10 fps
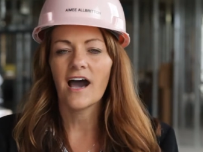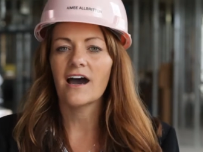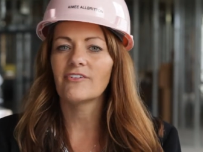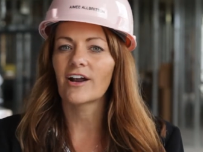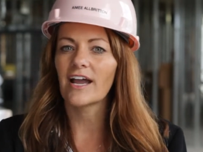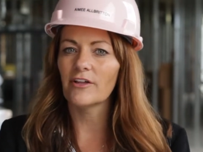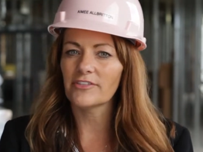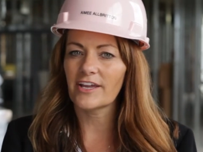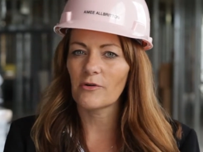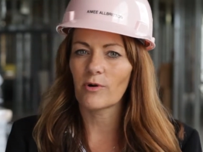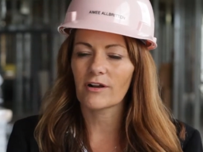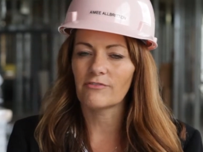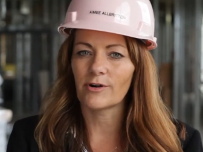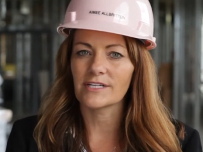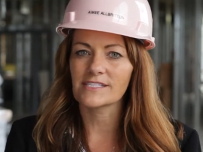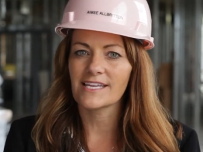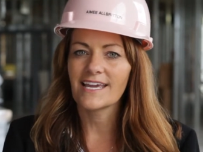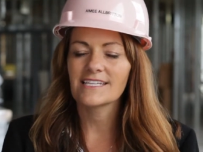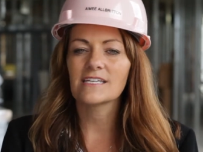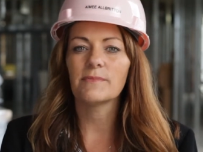of our healthcare workforce
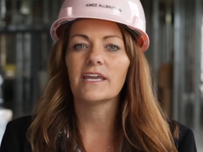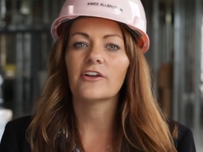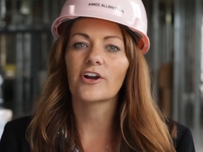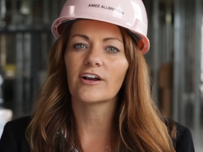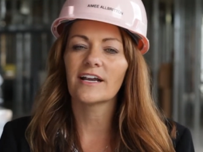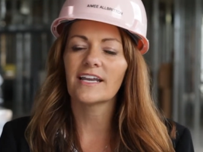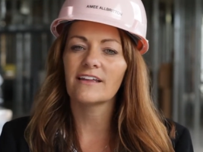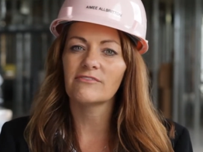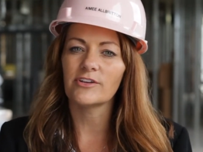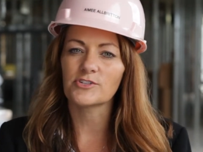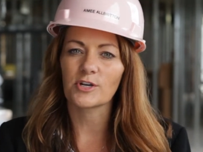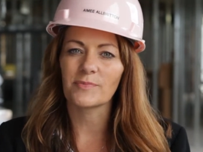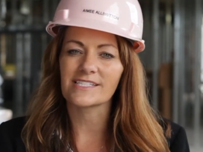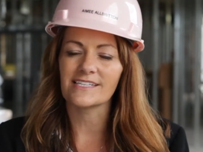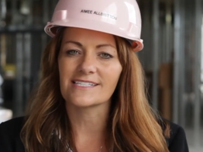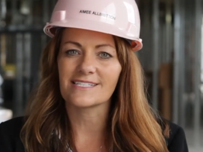to meet current and future business